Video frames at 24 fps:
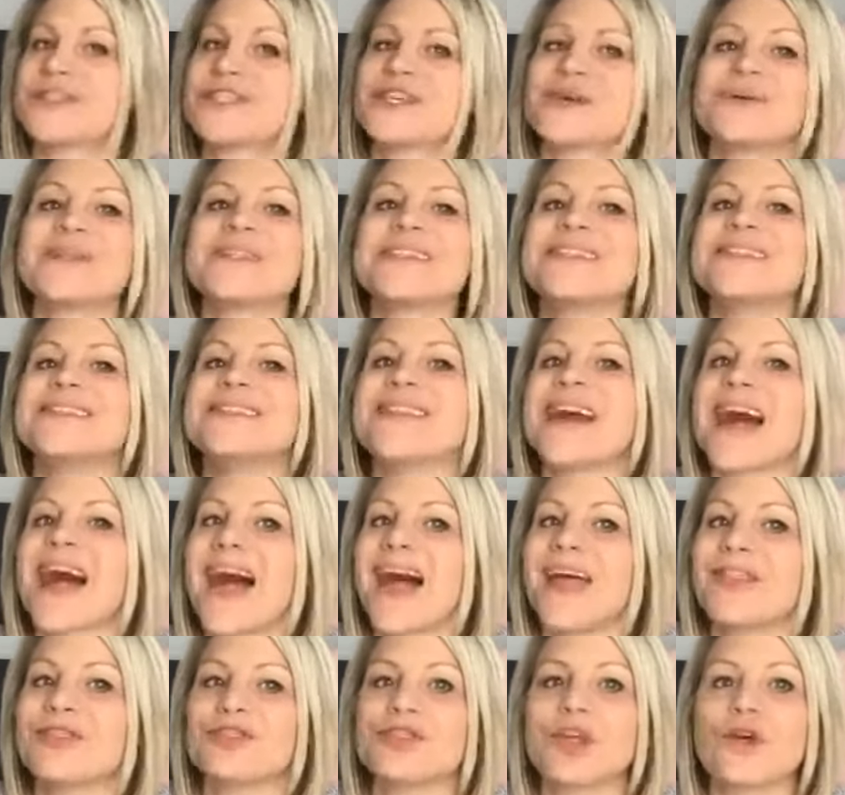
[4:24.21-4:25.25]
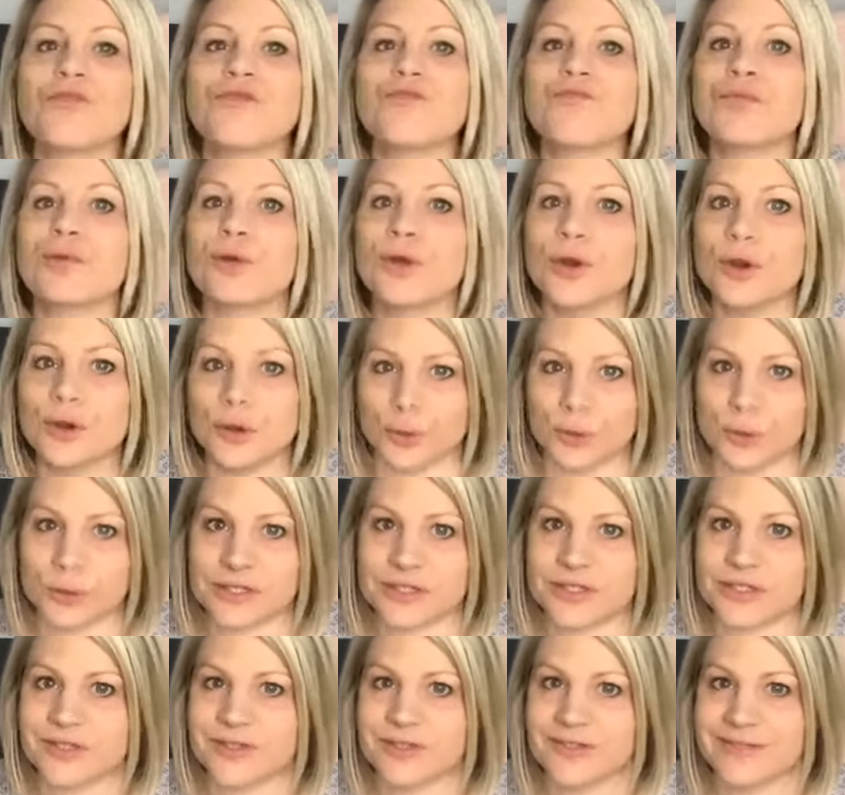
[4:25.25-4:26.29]
So it's not the
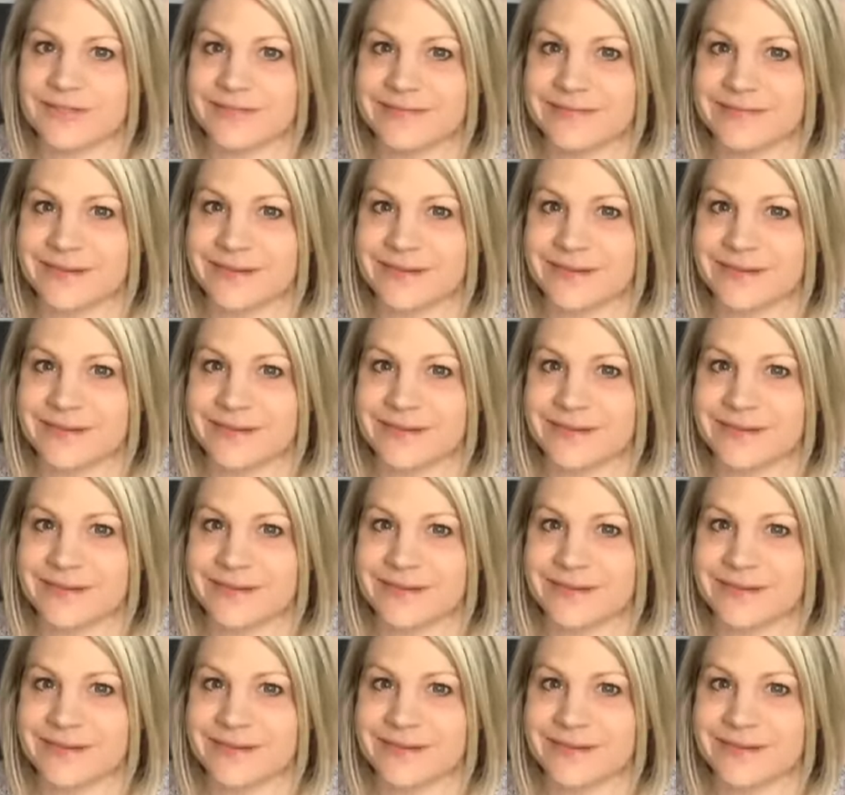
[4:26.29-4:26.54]
fruit.